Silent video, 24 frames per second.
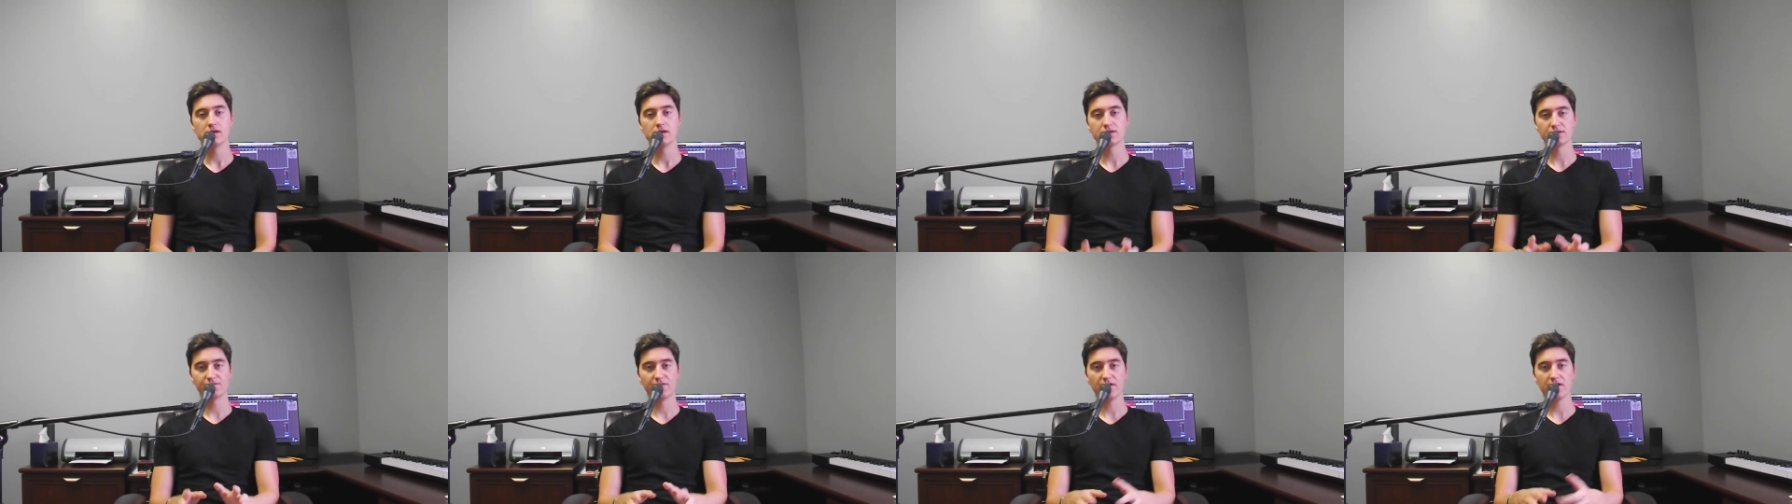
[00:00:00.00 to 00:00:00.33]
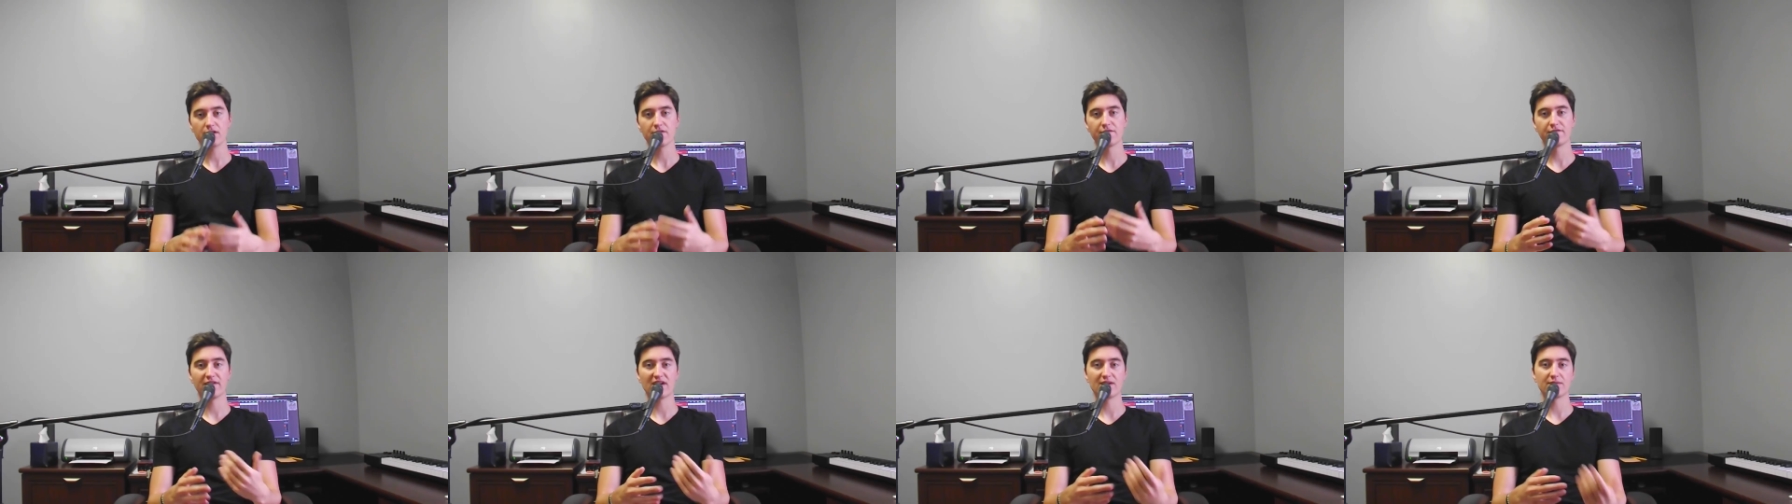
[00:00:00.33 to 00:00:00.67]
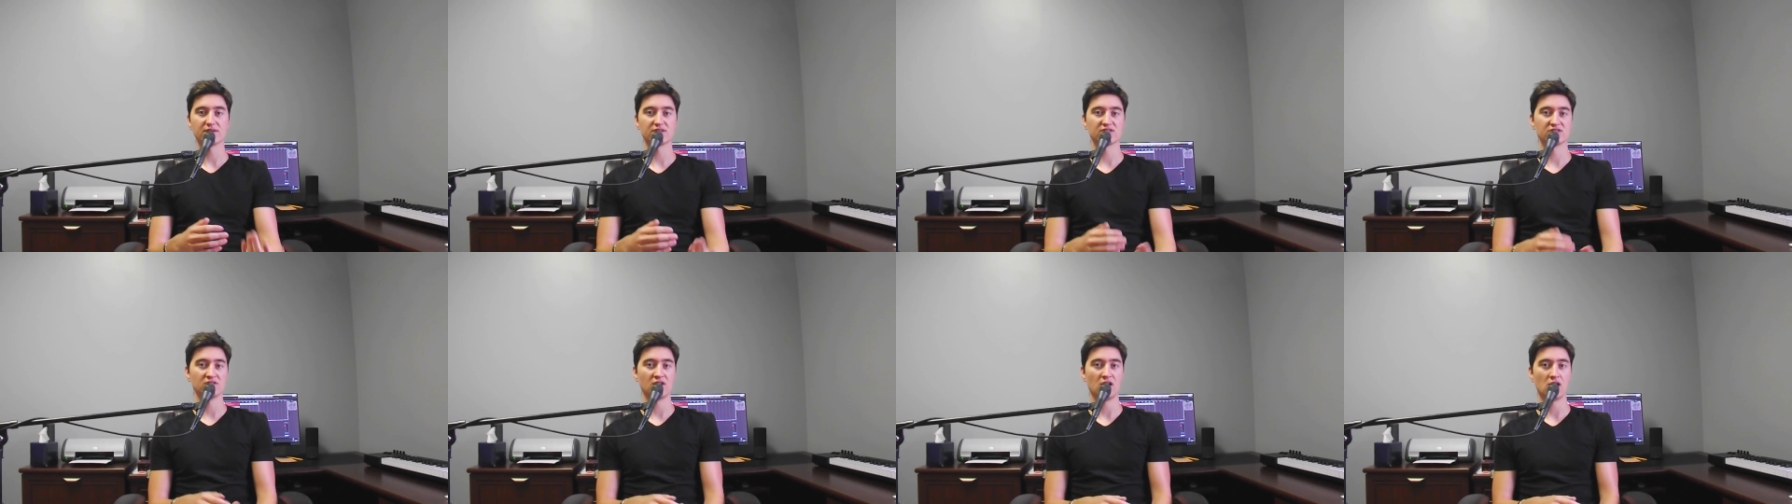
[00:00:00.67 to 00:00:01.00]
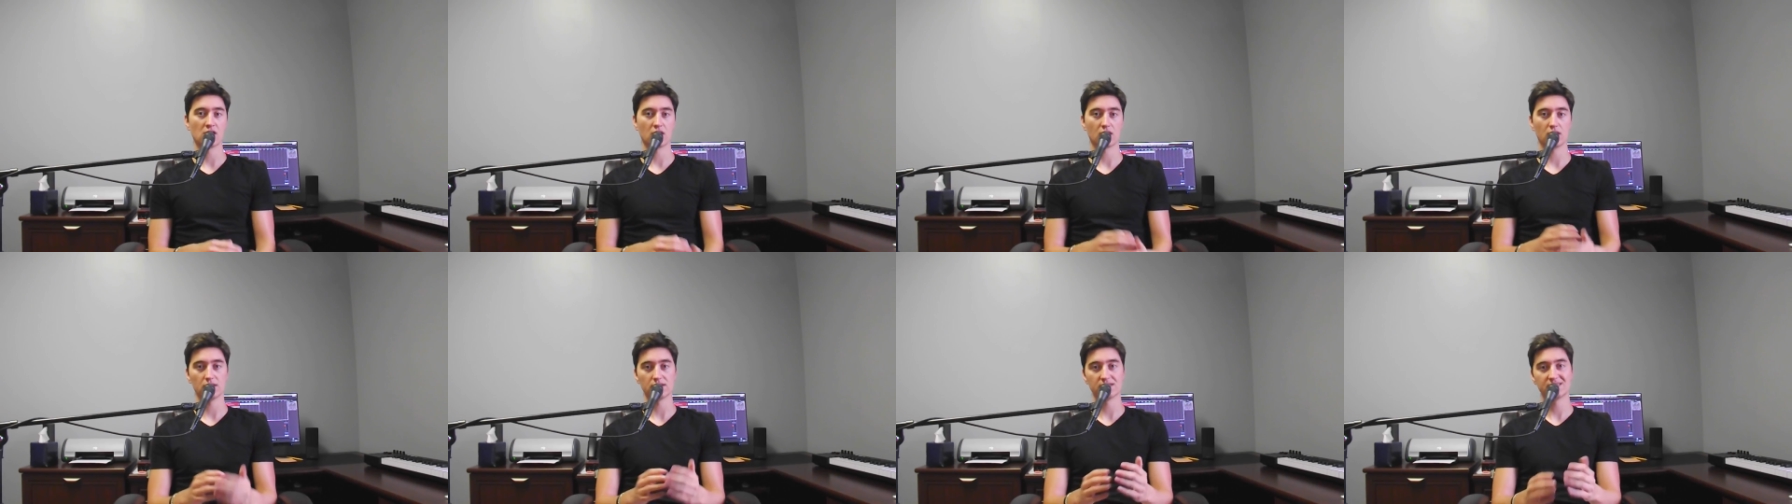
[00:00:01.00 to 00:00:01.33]
There's a very famous
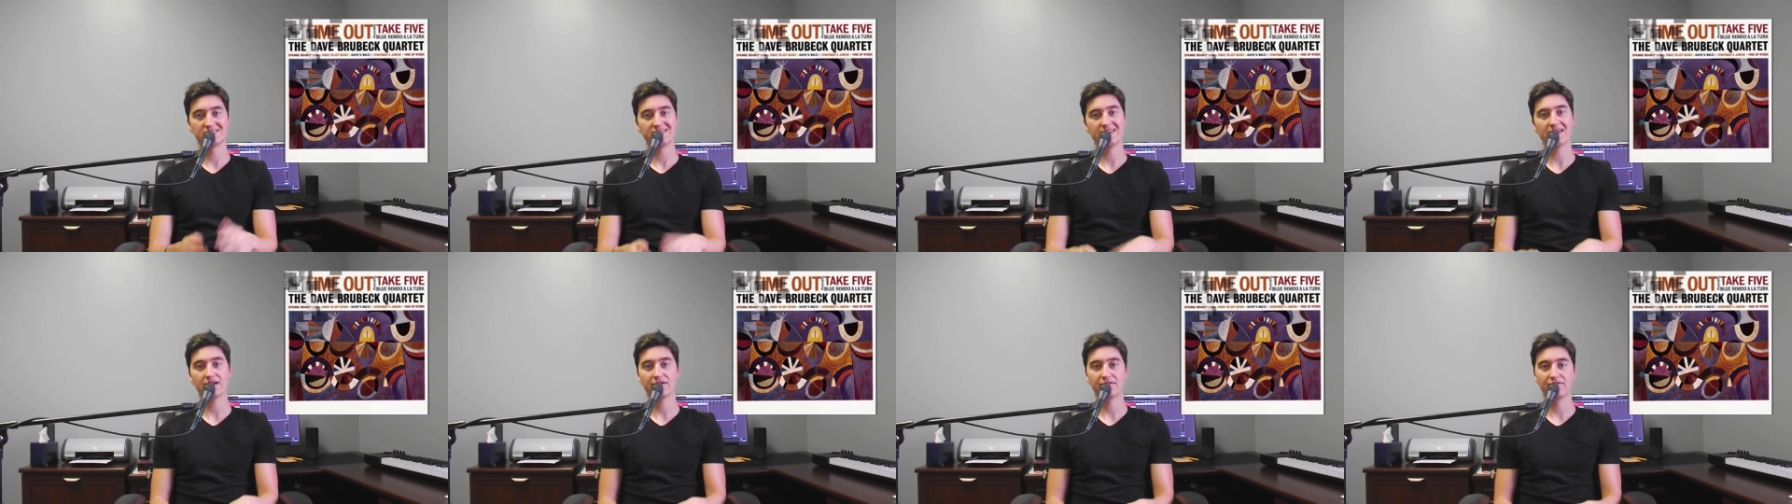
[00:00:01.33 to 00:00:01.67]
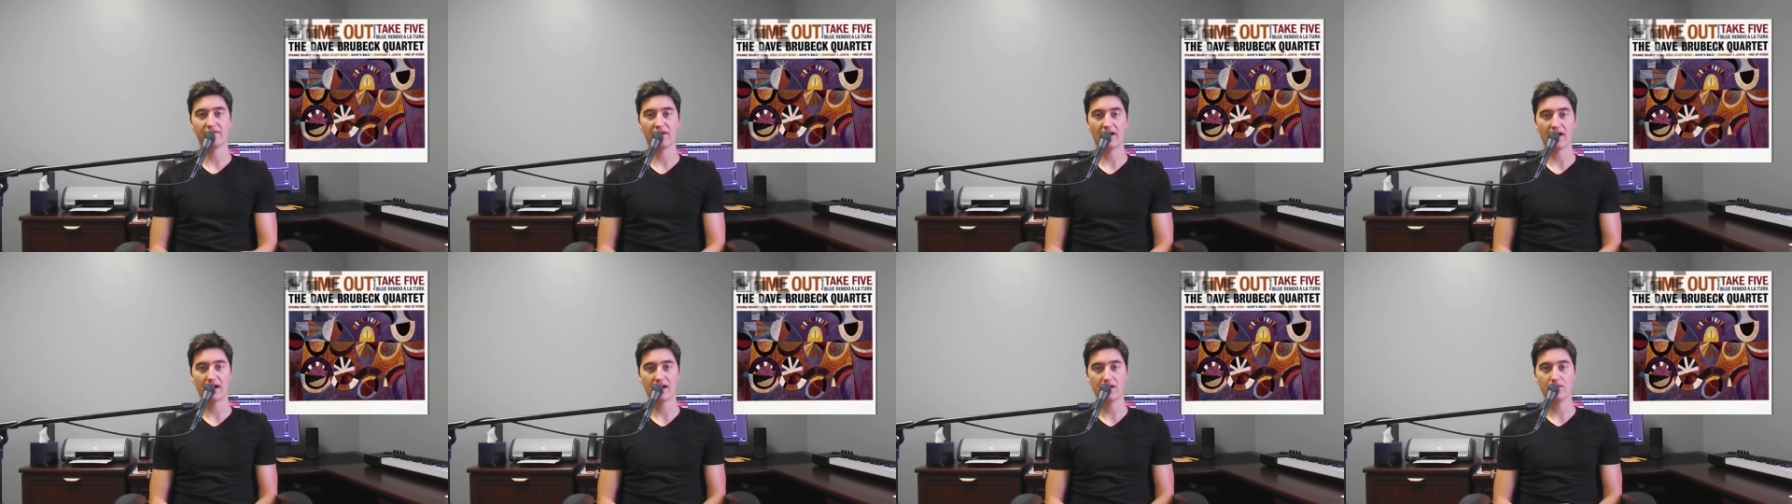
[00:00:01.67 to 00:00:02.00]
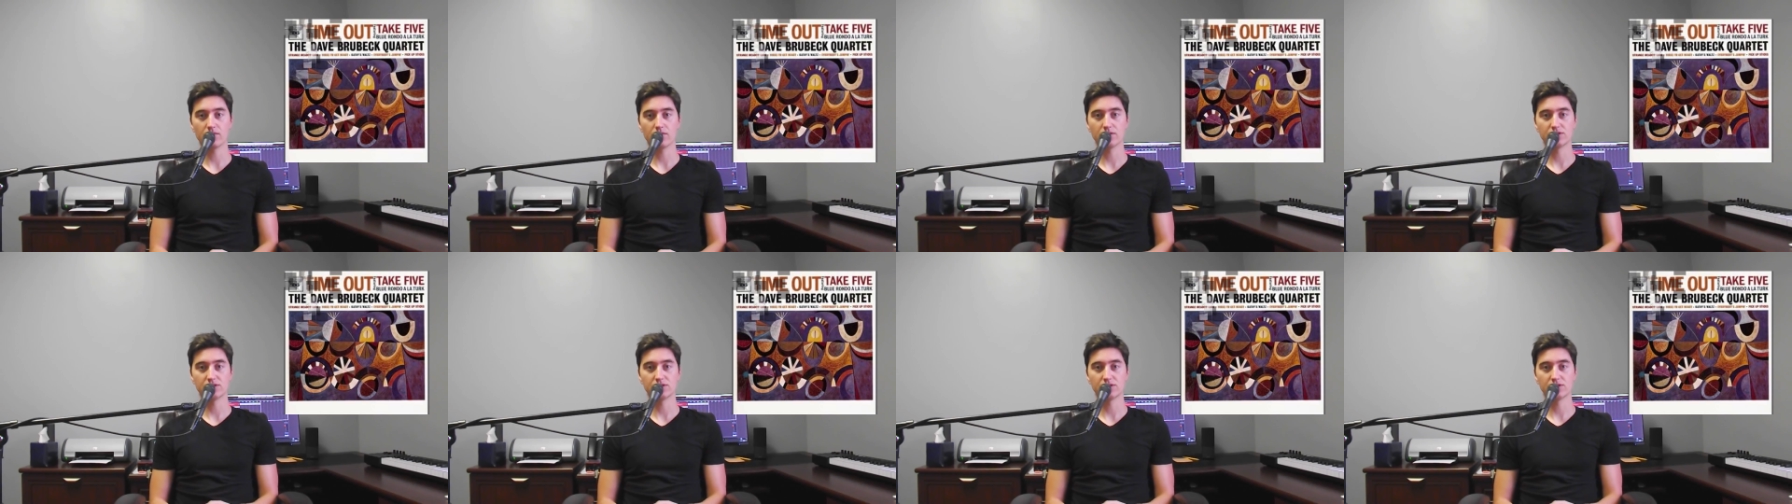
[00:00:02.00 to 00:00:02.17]
song called Take 5,